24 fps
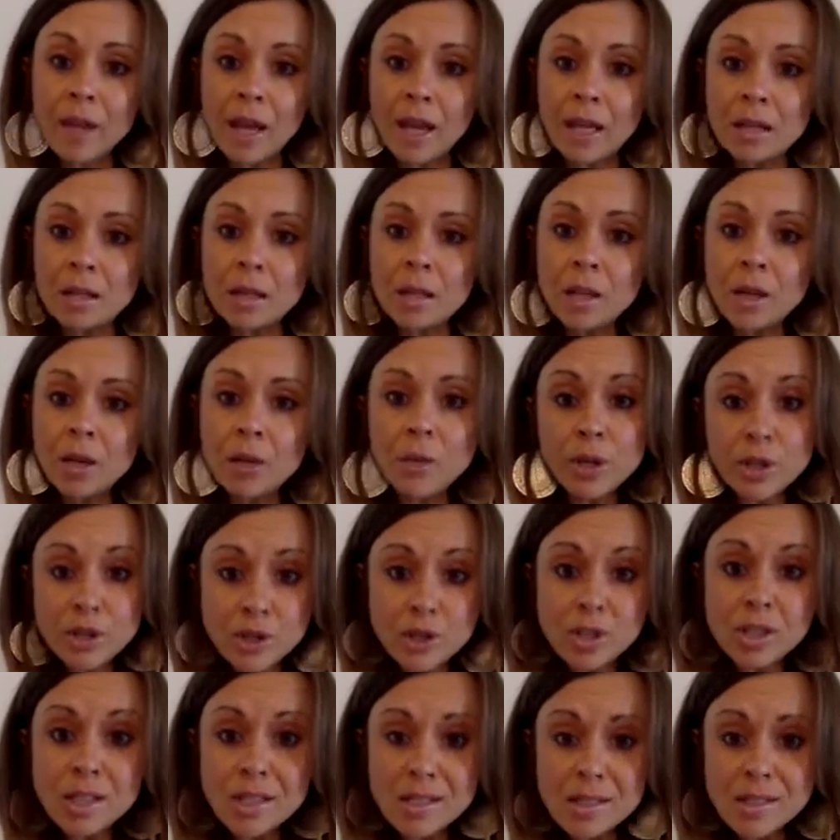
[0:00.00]
And we do
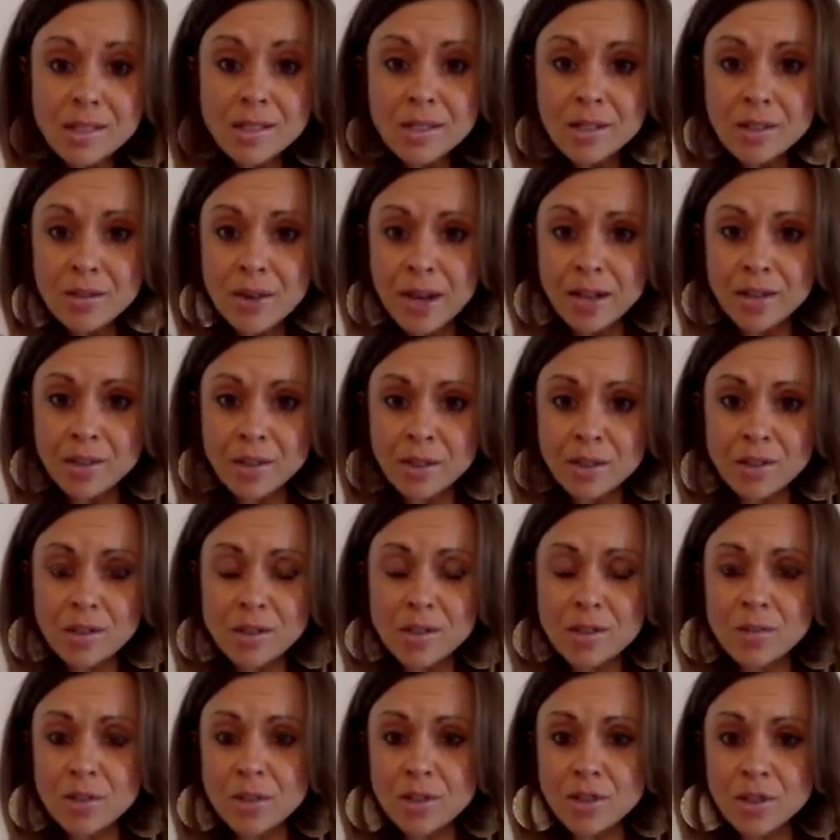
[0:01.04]
listen to our
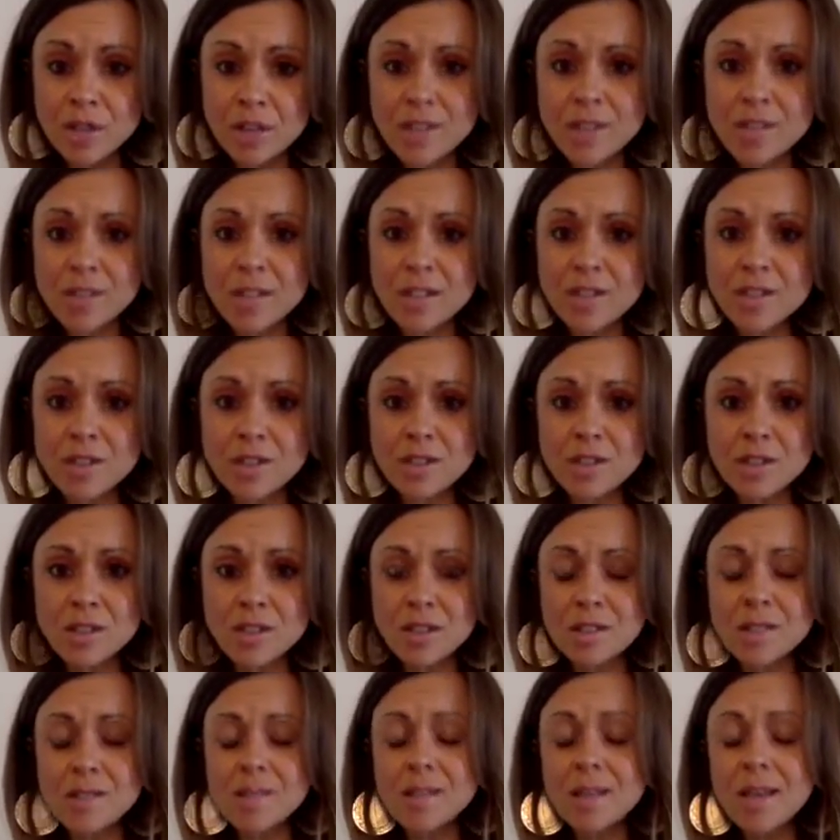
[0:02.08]
doctors. We trust our
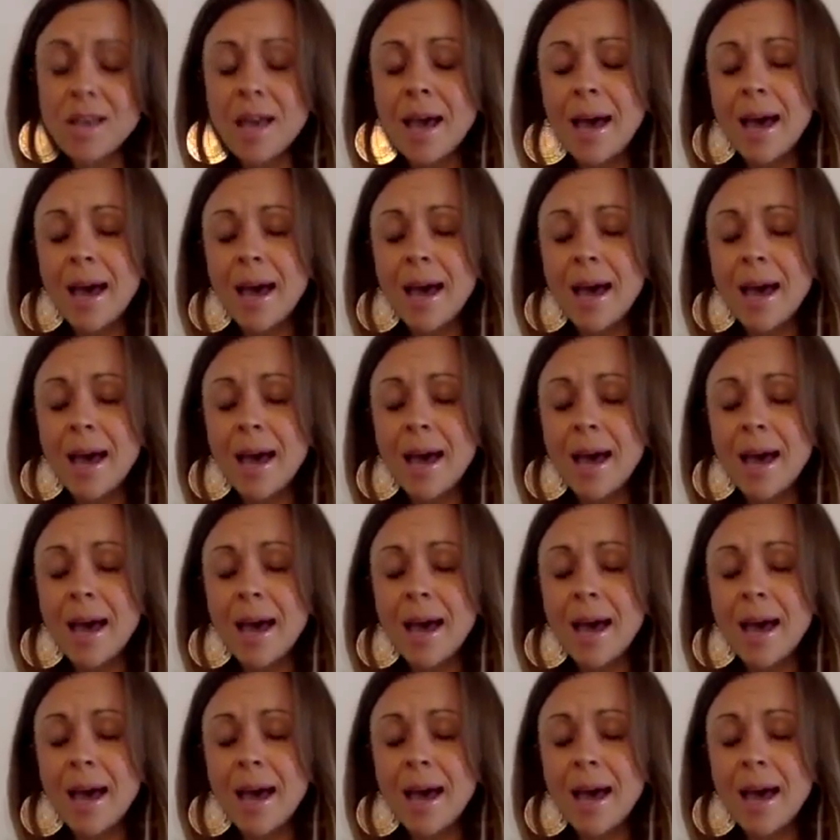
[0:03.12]
doctors.